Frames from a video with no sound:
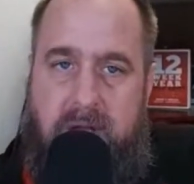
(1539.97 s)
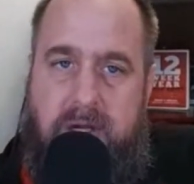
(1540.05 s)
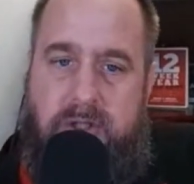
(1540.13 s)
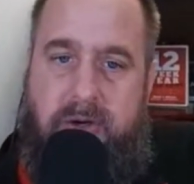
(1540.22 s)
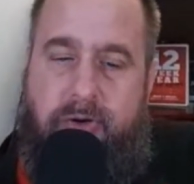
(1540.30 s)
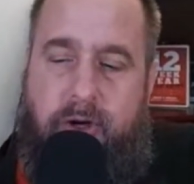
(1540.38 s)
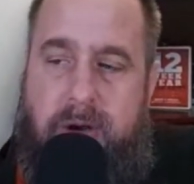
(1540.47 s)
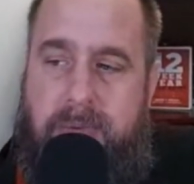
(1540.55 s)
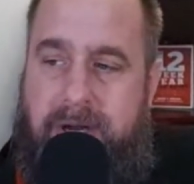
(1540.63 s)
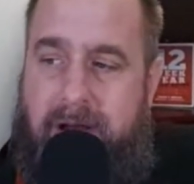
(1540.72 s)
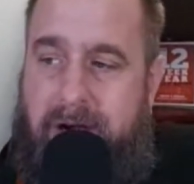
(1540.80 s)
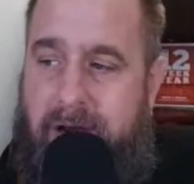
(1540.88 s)
So if you're going
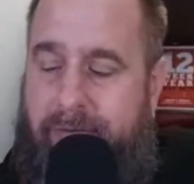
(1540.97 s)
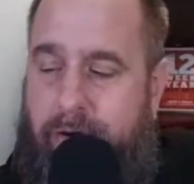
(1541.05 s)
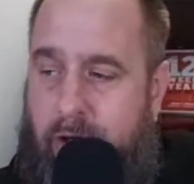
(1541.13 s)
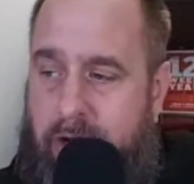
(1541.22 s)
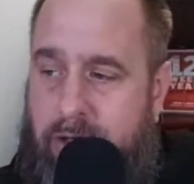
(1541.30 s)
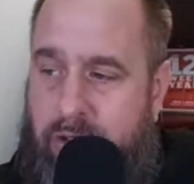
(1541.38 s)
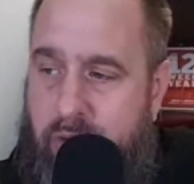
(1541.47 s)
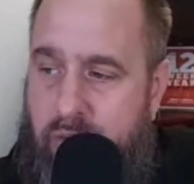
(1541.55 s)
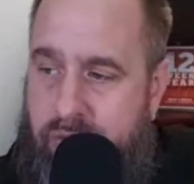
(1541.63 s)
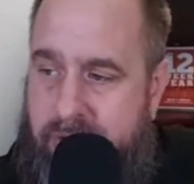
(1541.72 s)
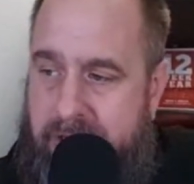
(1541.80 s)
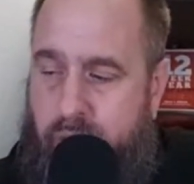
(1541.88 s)
to be if you're going to
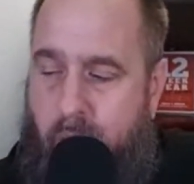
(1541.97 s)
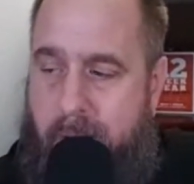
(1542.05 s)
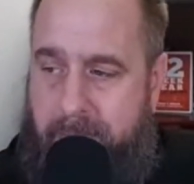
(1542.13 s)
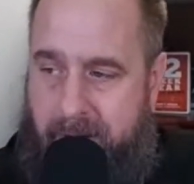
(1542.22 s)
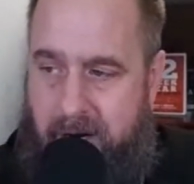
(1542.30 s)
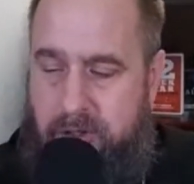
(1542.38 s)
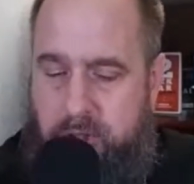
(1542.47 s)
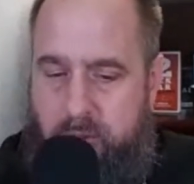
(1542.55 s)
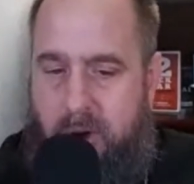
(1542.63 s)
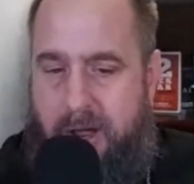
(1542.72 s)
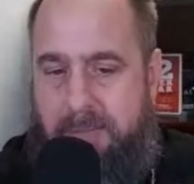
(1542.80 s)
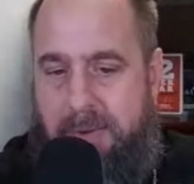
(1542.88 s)
do these webinars,
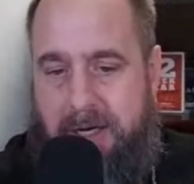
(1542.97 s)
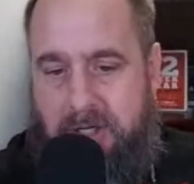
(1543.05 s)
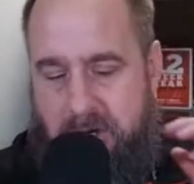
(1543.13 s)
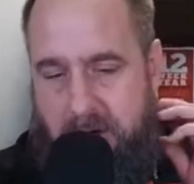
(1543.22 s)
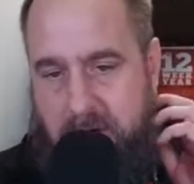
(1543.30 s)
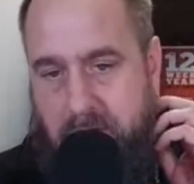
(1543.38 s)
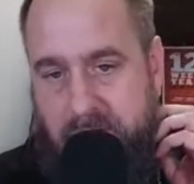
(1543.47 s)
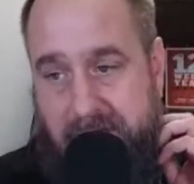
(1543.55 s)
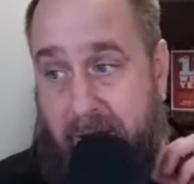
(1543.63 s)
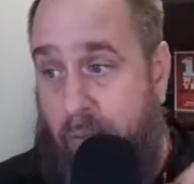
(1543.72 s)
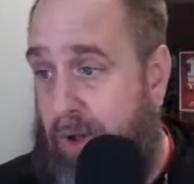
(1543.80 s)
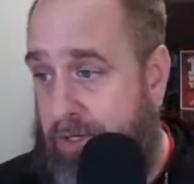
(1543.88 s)
you want to make sure you
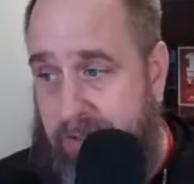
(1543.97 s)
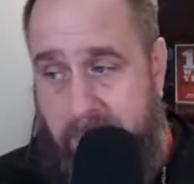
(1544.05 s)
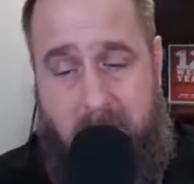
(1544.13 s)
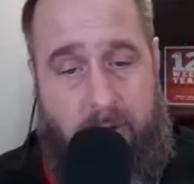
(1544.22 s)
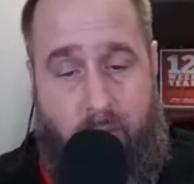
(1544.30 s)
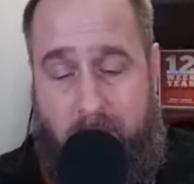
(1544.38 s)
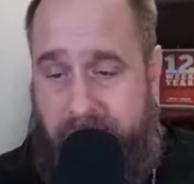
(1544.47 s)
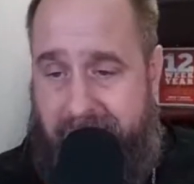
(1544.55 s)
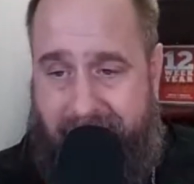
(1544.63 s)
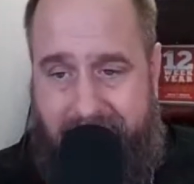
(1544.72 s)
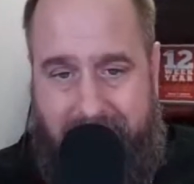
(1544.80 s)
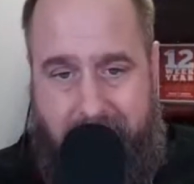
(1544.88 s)
say once a month, once
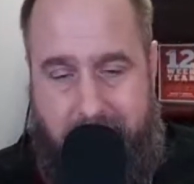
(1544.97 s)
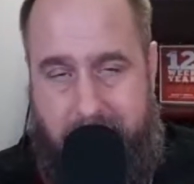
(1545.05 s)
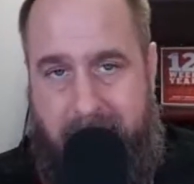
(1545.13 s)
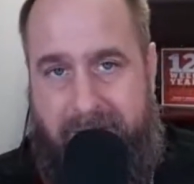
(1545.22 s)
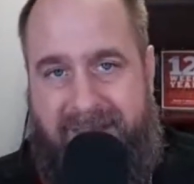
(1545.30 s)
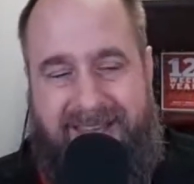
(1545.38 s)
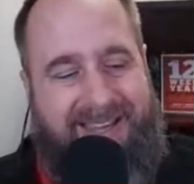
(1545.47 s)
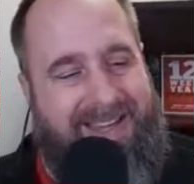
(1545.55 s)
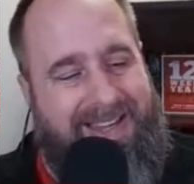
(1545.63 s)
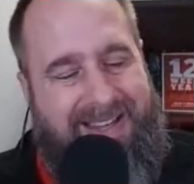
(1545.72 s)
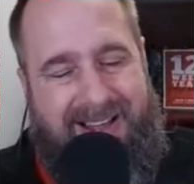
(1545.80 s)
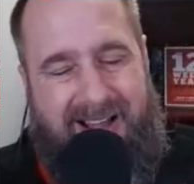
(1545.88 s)
every other month.
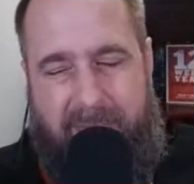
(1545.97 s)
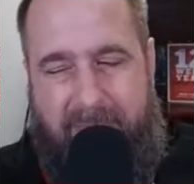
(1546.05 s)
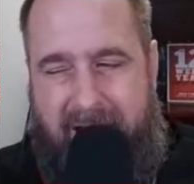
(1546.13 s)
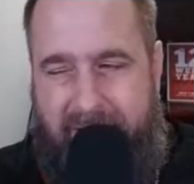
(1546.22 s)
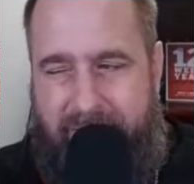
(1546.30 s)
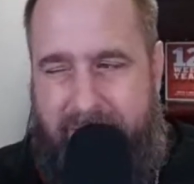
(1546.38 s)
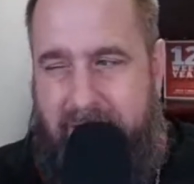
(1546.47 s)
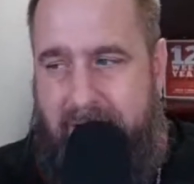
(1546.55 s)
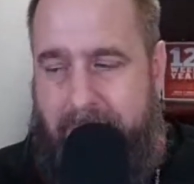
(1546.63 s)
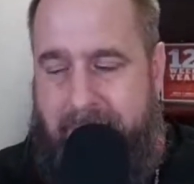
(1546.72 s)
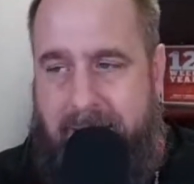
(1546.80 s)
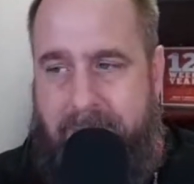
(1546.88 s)
I'm
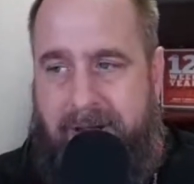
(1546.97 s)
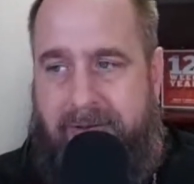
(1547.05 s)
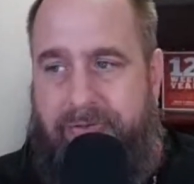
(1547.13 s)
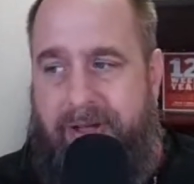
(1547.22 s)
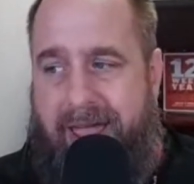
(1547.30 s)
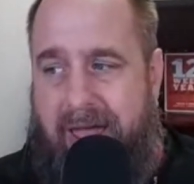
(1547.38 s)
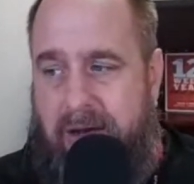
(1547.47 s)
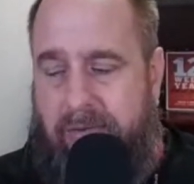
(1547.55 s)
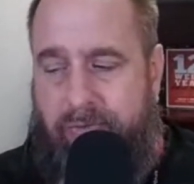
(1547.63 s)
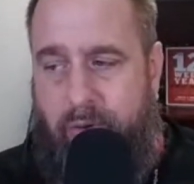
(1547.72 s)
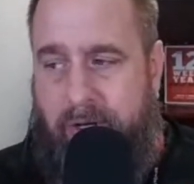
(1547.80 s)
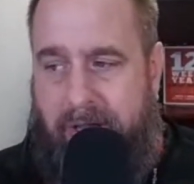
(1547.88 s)
not a big fan
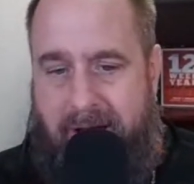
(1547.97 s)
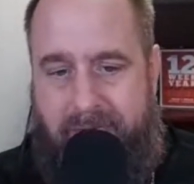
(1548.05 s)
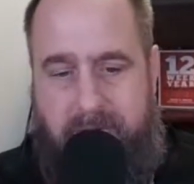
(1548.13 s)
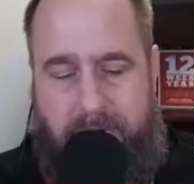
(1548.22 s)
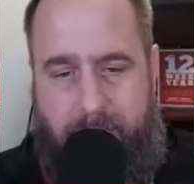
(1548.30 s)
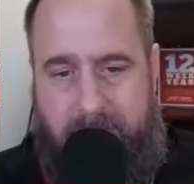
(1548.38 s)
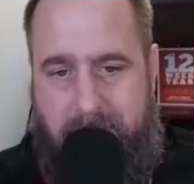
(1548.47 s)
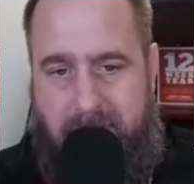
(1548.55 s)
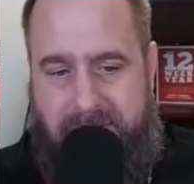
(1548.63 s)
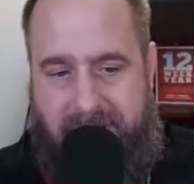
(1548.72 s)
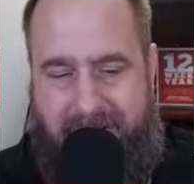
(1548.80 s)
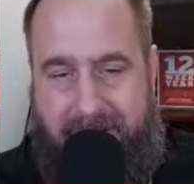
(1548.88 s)
of doing it every 3
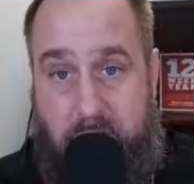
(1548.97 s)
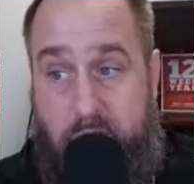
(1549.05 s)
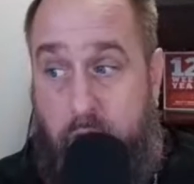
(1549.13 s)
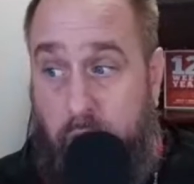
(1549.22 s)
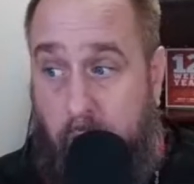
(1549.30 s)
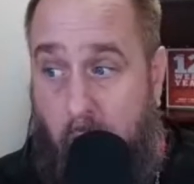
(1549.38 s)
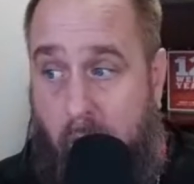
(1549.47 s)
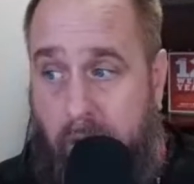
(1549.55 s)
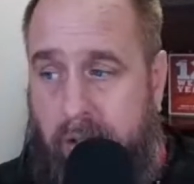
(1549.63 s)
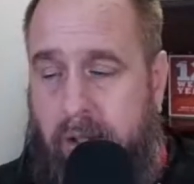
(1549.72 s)
months. I think it's too long.